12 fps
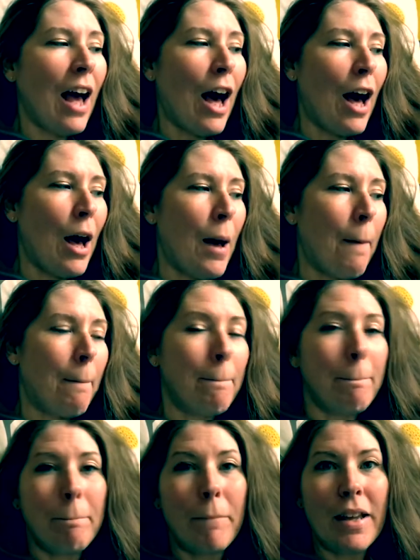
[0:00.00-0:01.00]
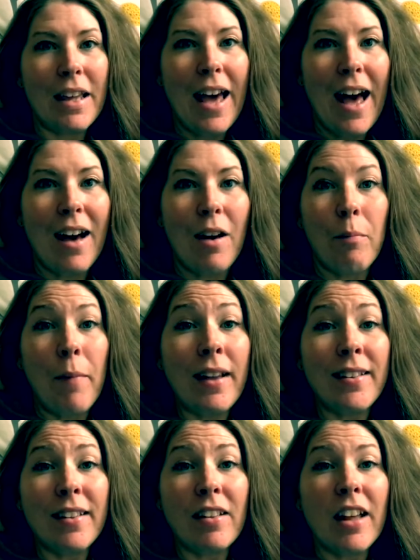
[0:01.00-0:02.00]
But yeah,
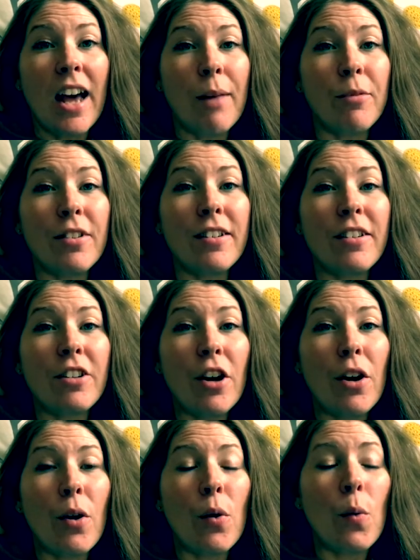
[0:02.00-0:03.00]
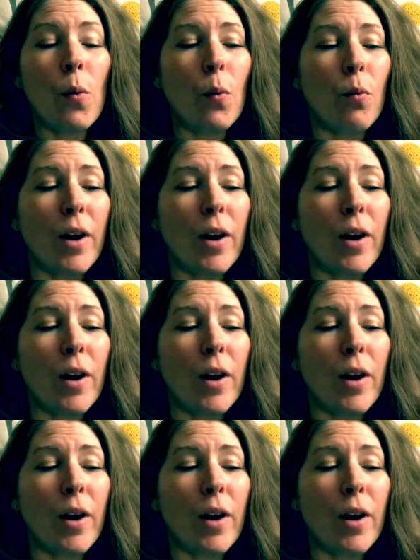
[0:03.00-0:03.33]
basically I'm just so